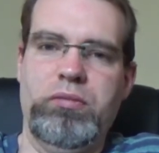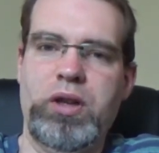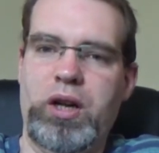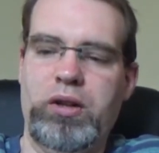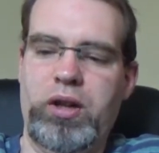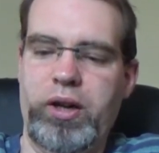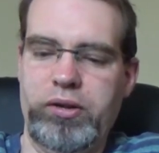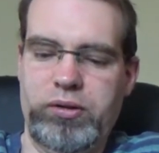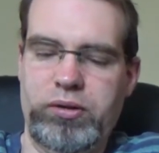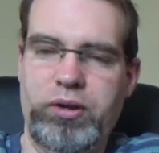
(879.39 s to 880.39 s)
got
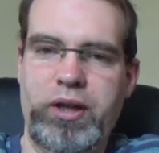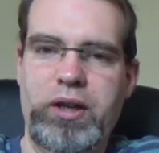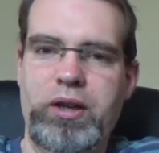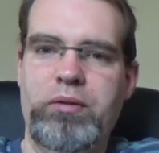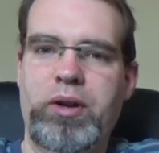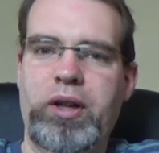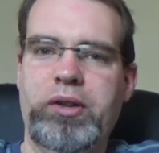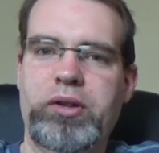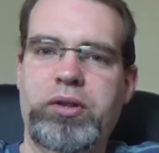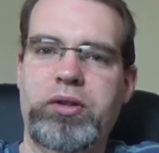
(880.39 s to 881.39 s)
lost, so I didn't even
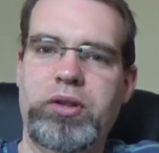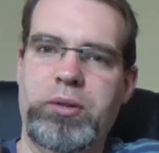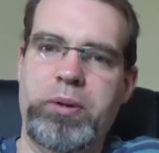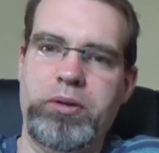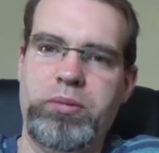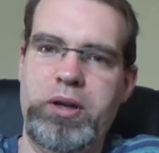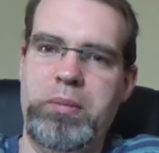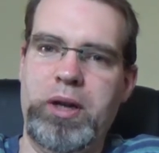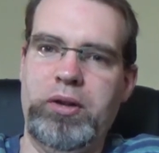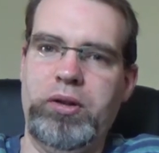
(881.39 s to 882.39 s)
realize this until about 20
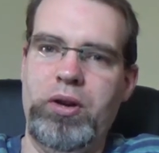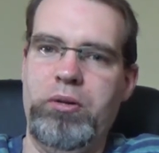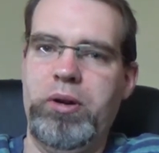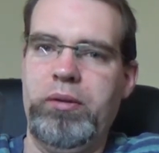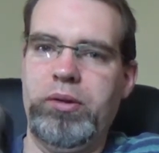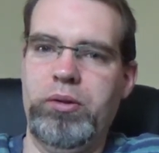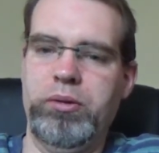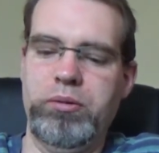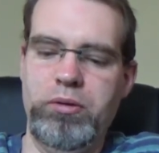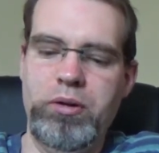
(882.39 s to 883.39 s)
minutes ago when I was
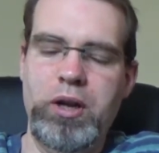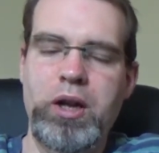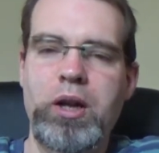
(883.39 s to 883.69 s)
going through.